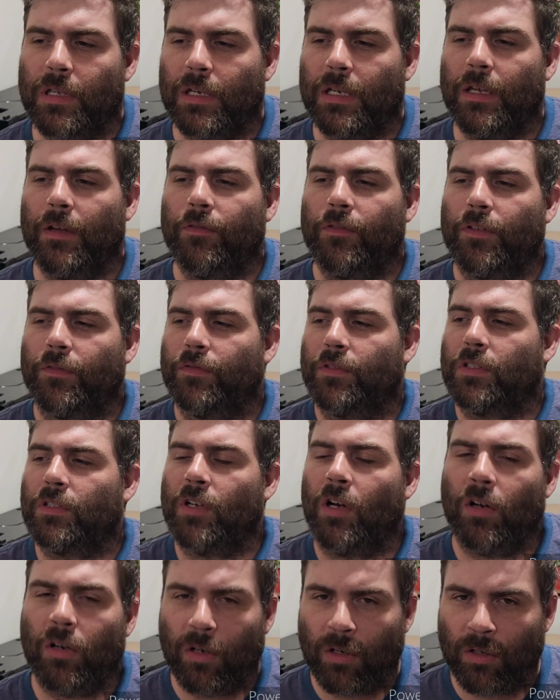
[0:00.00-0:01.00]
the gift of
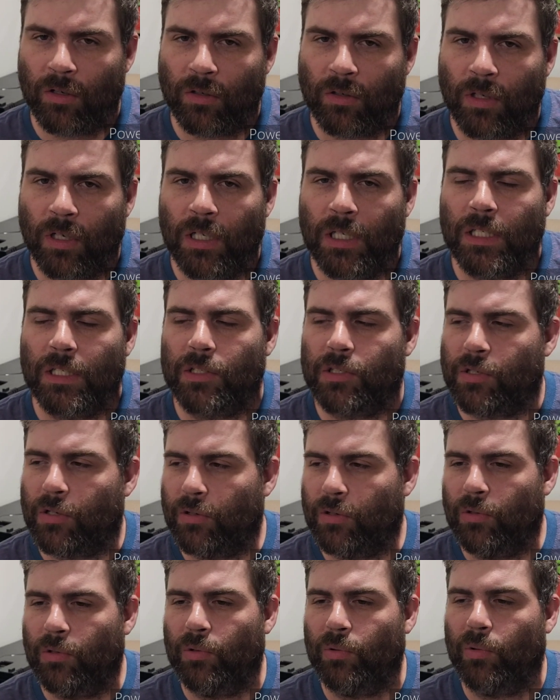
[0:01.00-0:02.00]
song
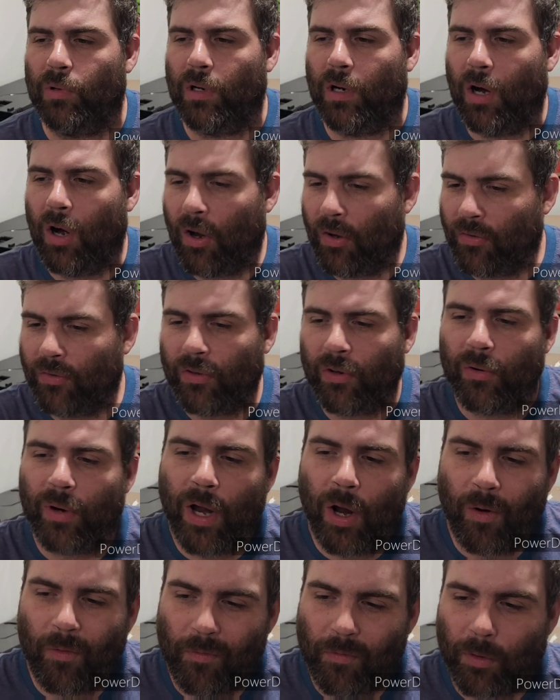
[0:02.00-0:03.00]
to also
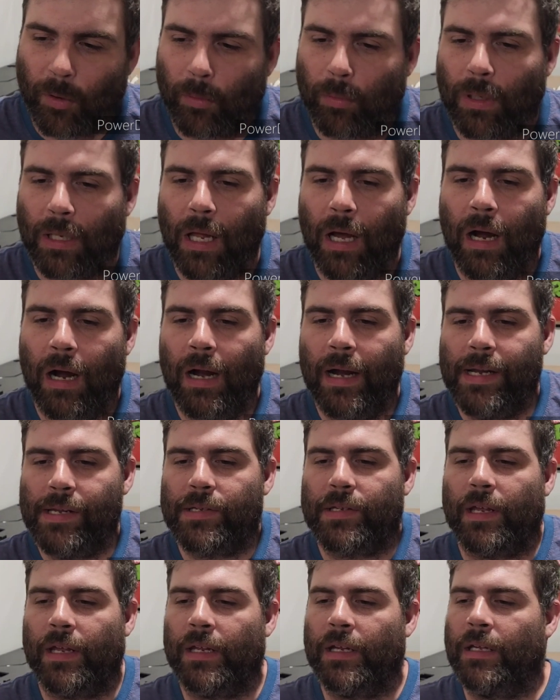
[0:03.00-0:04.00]
help
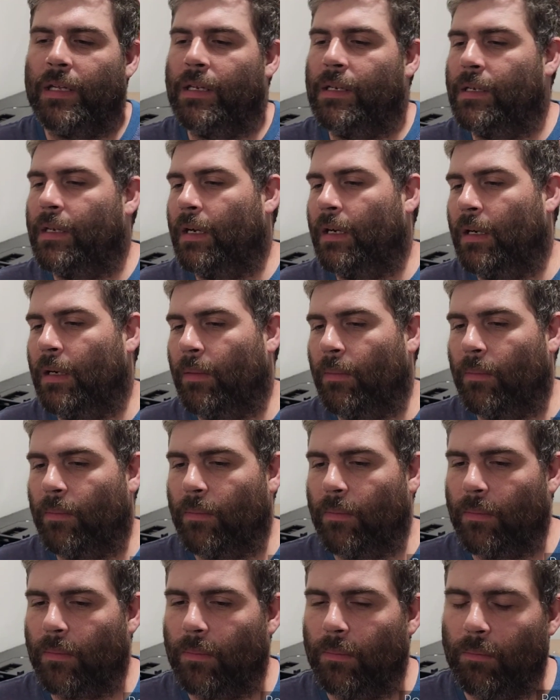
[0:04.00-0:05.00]
verbalize and
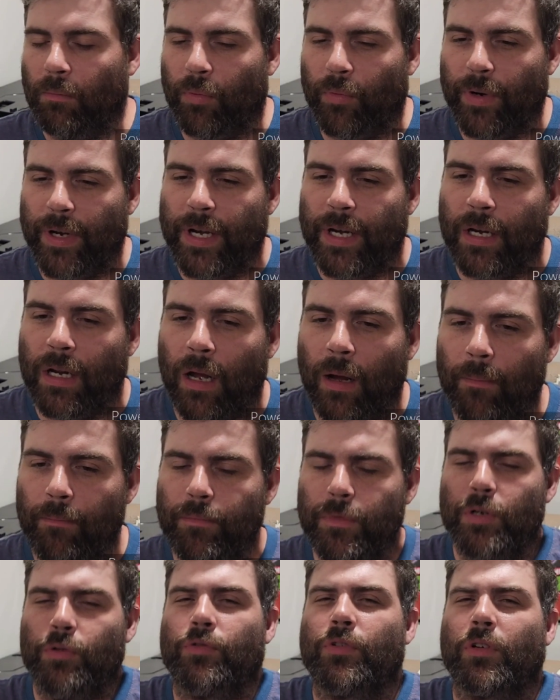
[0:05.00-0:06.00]
bring a
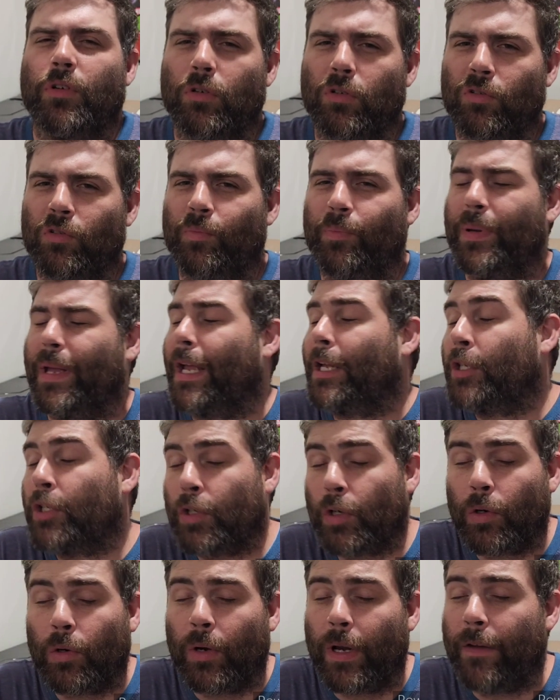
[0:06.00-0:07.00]
musical
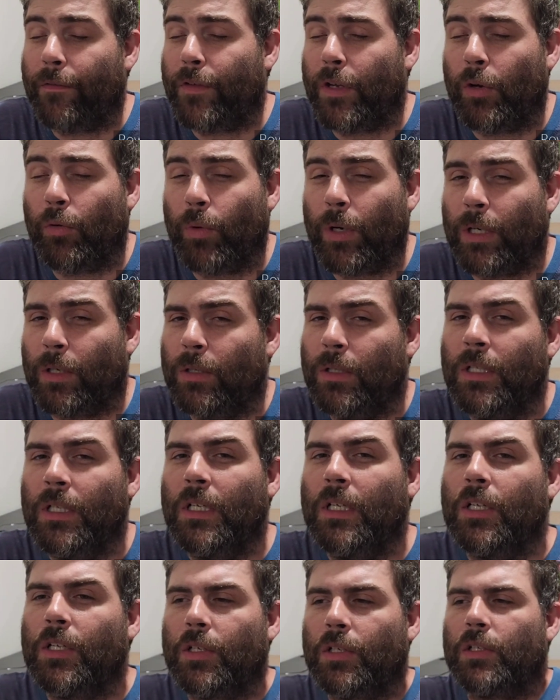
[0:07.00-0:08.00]
picture, if you will,
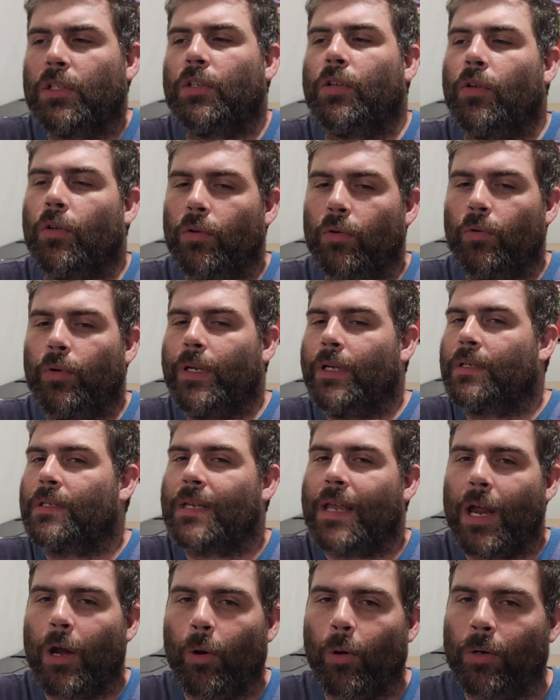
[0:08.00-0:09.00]
to
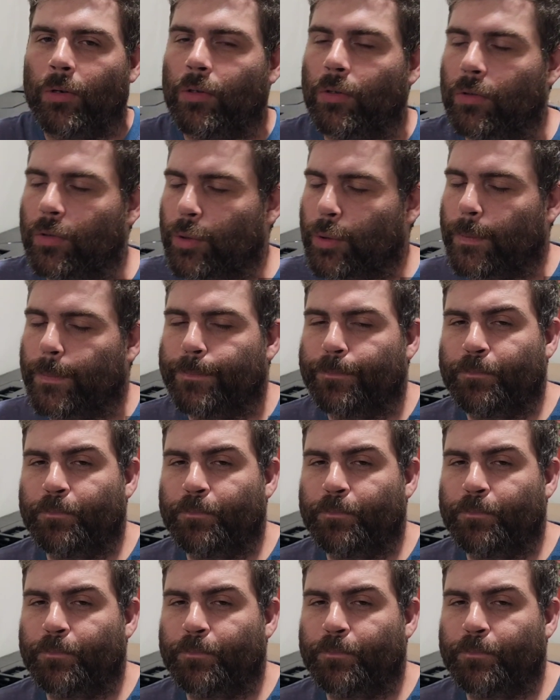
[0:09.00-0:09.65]
his characters.